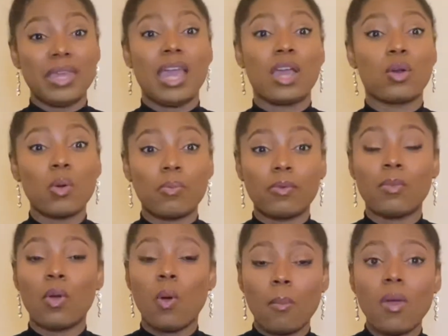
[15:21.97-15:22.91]
I grew up from a
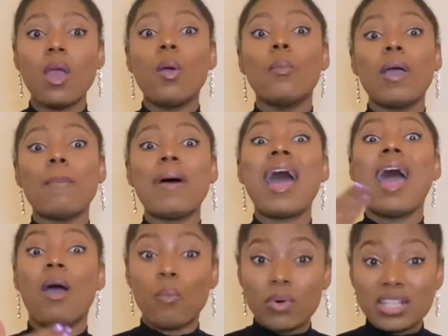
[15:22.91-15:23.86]
home whereby I
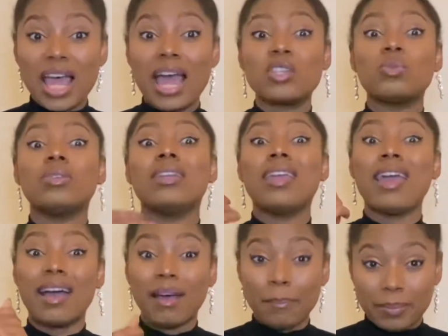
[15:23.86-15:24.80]
was actually
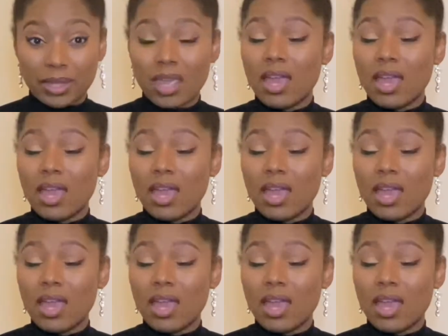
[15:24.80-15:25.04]
happy.